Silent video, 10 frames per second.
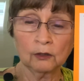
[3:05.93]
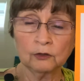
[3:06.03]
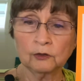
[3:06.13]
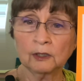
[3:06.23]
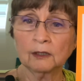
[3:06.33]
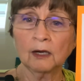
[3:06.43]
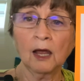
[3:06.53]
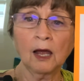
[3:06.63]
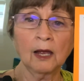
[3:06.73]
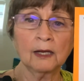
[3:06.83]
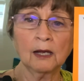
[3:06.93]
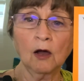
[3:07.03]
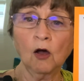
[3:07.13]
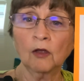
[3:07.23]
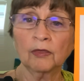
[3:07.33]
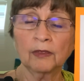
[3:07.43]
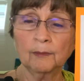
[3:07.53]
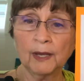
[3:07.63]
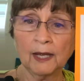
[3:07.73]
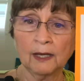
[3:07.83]
You can lie on the
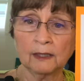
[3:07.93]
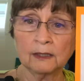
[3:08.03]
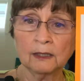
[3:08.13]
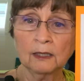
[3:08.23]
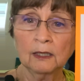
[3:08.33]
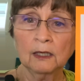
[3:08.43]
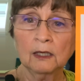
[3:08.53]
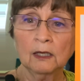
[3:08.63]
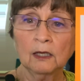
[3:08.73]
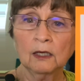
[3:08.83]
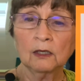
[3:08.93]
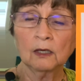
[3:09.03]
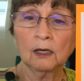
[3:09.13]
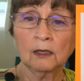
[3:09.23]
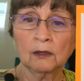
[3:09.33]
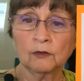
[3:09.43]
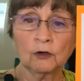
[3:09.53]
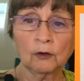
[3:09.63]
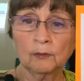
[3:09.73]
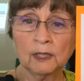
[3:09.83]
bed.
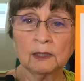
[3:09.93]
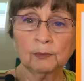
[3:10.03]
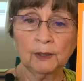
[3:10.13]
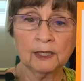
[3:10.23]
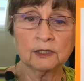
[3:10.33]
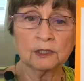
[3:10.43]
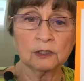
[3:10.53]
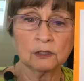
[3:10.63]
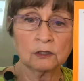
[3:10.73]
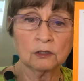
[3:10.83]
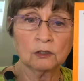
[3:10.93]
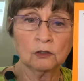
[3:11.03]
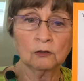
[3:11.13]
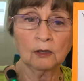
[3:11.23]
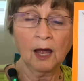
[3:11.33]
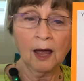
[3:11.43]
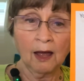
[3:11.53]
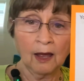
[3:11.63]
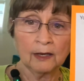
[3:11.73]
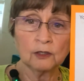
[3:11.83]
There are many places you
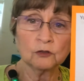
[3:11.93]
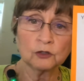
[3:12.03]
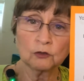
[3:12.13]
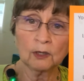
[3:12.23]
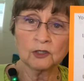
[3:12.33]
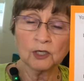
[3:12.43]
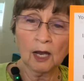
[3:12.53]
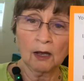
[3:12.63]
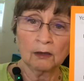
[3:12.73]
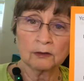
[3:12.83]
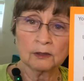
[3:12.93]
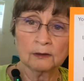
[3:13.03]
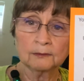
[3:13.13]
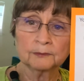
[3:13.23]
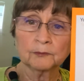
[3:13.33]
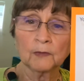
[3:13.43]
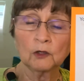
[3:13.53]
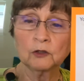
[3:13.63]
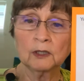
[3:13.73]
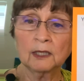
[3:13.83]
lie, you stretch out.
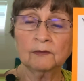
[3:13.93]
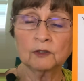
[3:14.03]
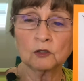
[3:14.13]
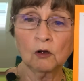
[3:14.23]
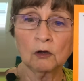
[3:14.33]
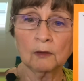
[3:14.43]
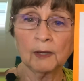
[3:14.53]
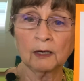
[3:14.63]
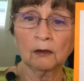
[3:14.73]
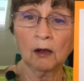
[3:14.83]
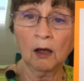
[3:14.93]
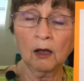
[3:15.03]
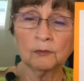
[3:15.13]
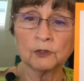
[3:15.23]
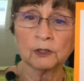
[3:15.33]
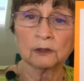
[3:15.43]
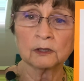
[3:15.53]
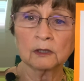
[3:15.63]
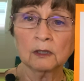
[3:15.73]
You can even talk about an object.